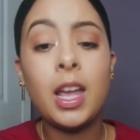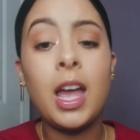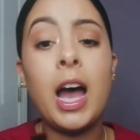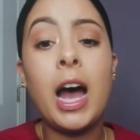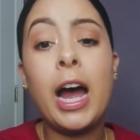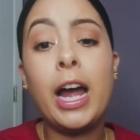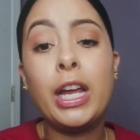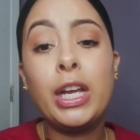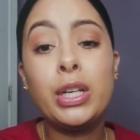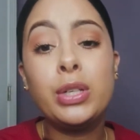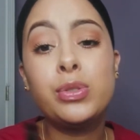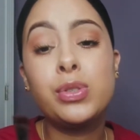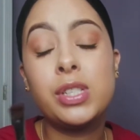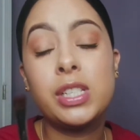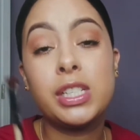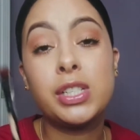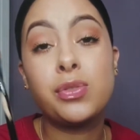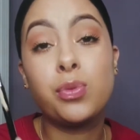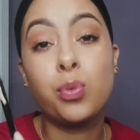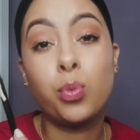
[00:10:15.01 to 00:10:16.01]
I use
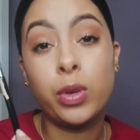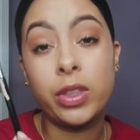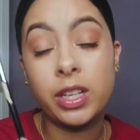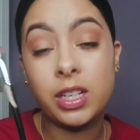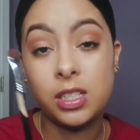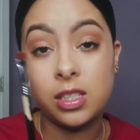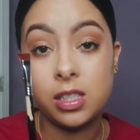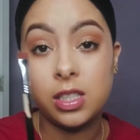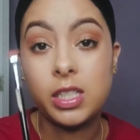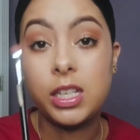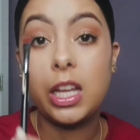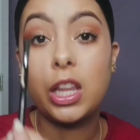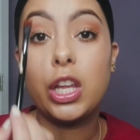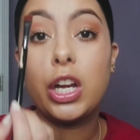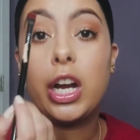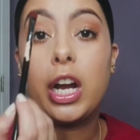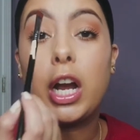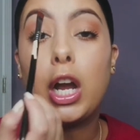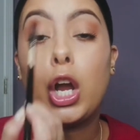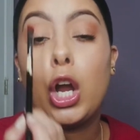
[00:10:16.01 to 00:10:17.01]
this with
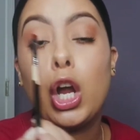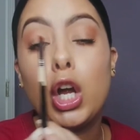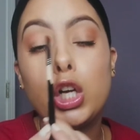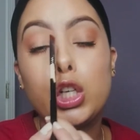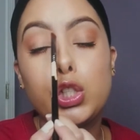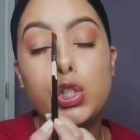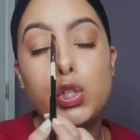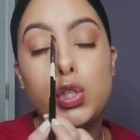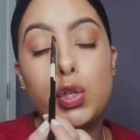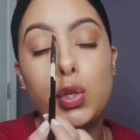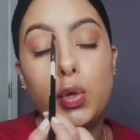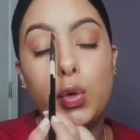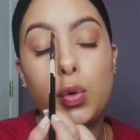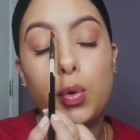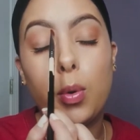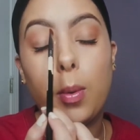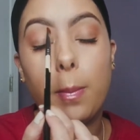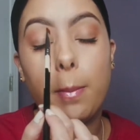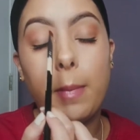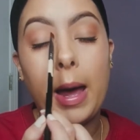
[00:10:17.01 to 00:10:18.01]
concealer
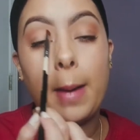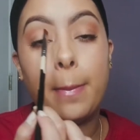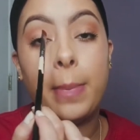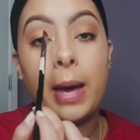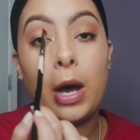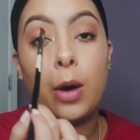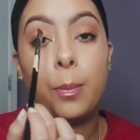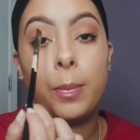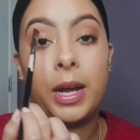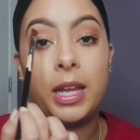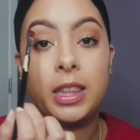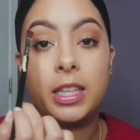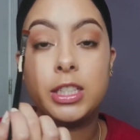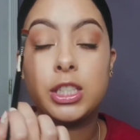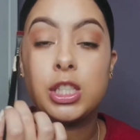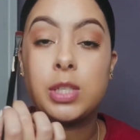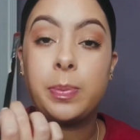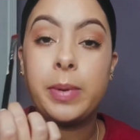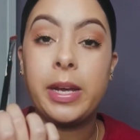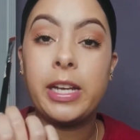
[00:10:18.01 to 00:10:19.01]
to map out my
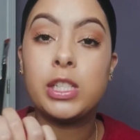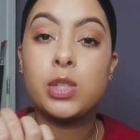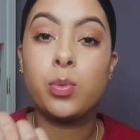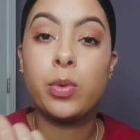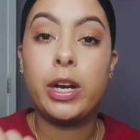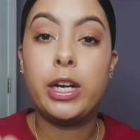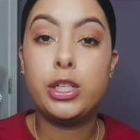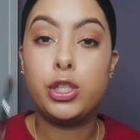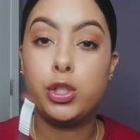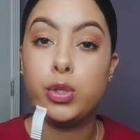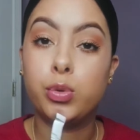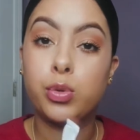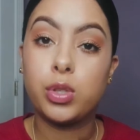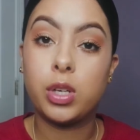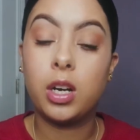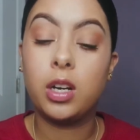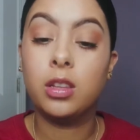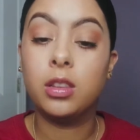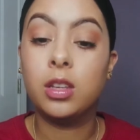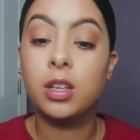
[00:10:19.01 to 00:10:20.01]
lid space when I do
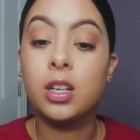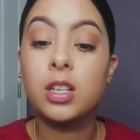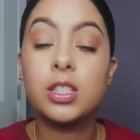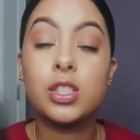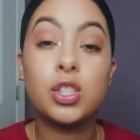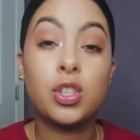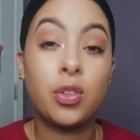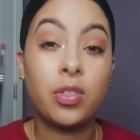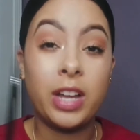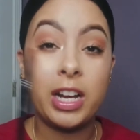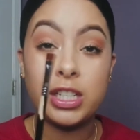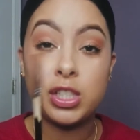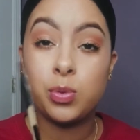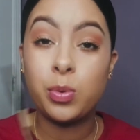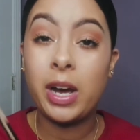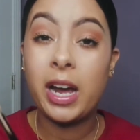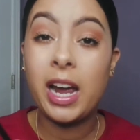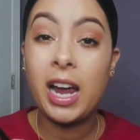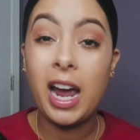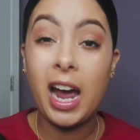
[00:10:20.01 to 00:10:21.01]
certain looks, so that's
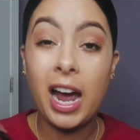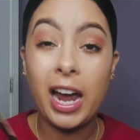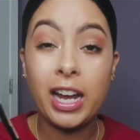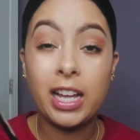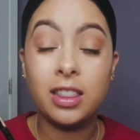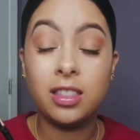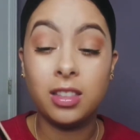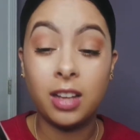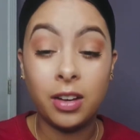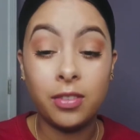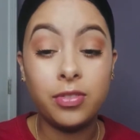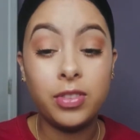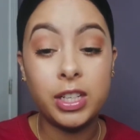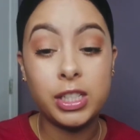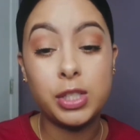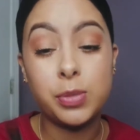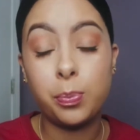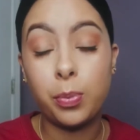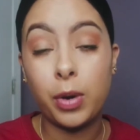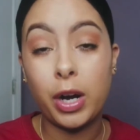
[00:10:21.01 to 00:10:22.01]
why I love
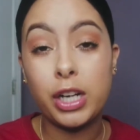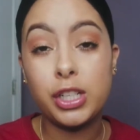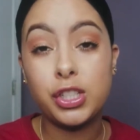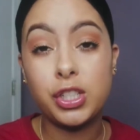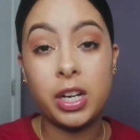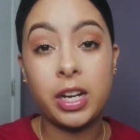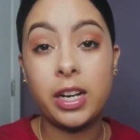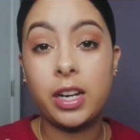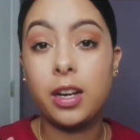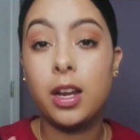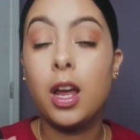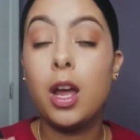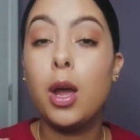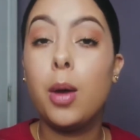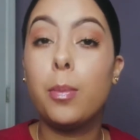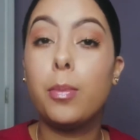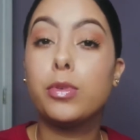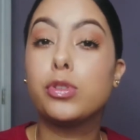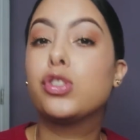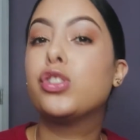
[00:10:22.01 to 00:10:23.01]
this brush. I
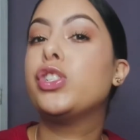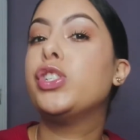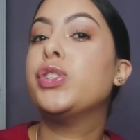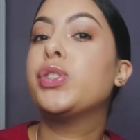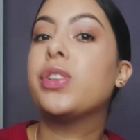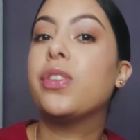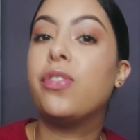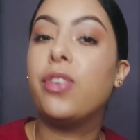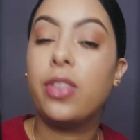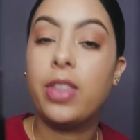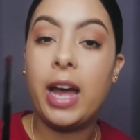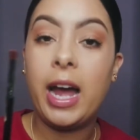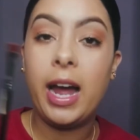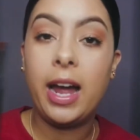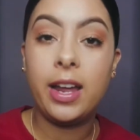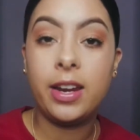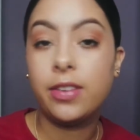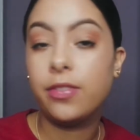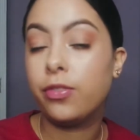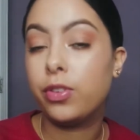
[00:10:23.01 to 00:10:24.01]
mostly use it for
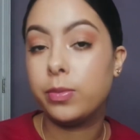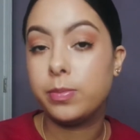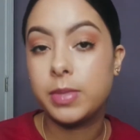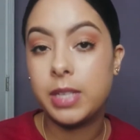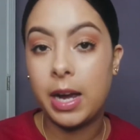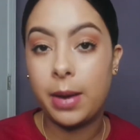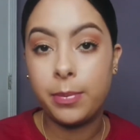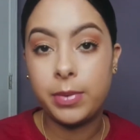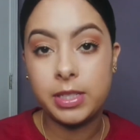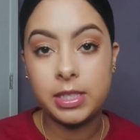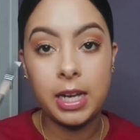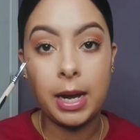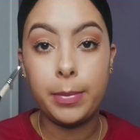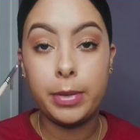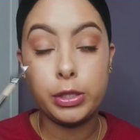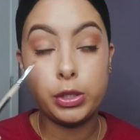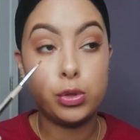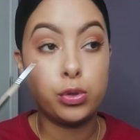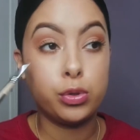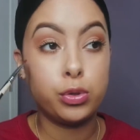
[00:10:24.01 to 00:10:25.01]
that, and from time to time
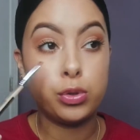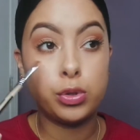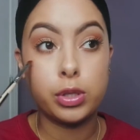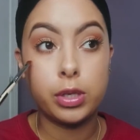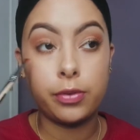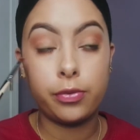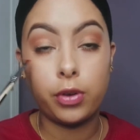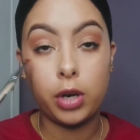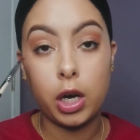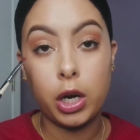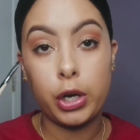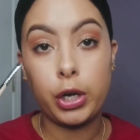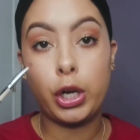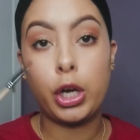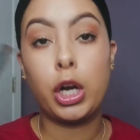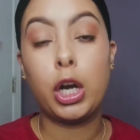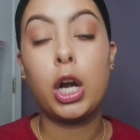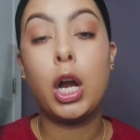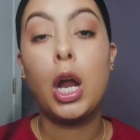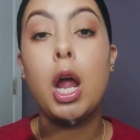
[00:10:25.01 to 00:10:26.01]
I do use it for
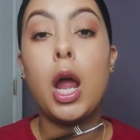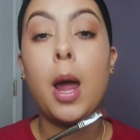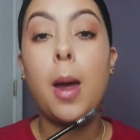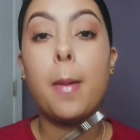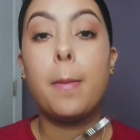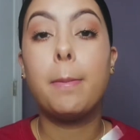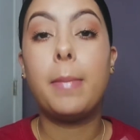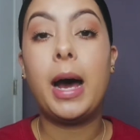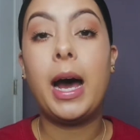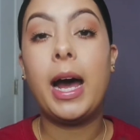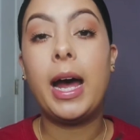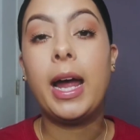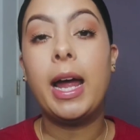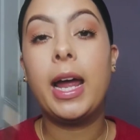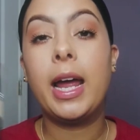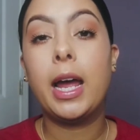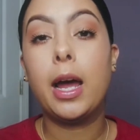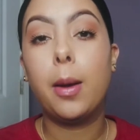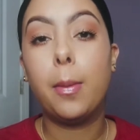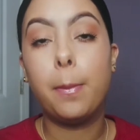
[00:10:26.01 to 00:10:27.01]
under
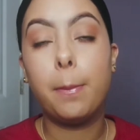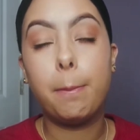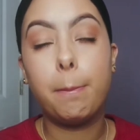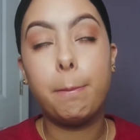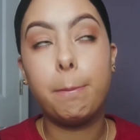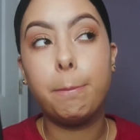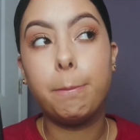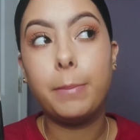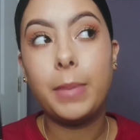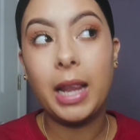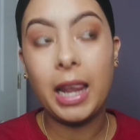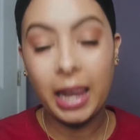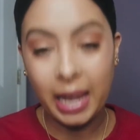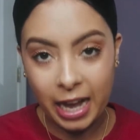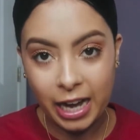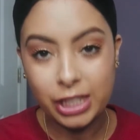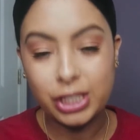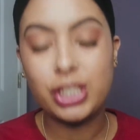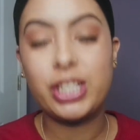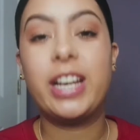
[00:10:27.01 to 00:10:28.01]
my
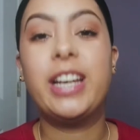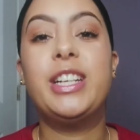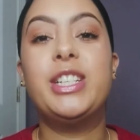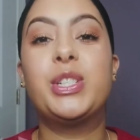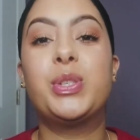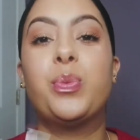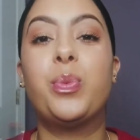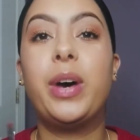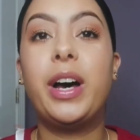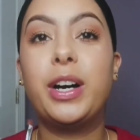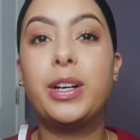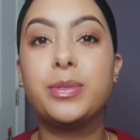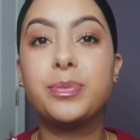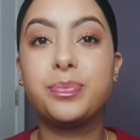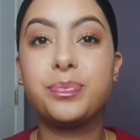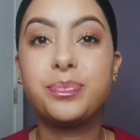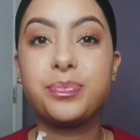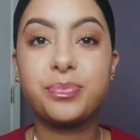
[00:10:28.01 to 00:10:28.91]
lash line as well.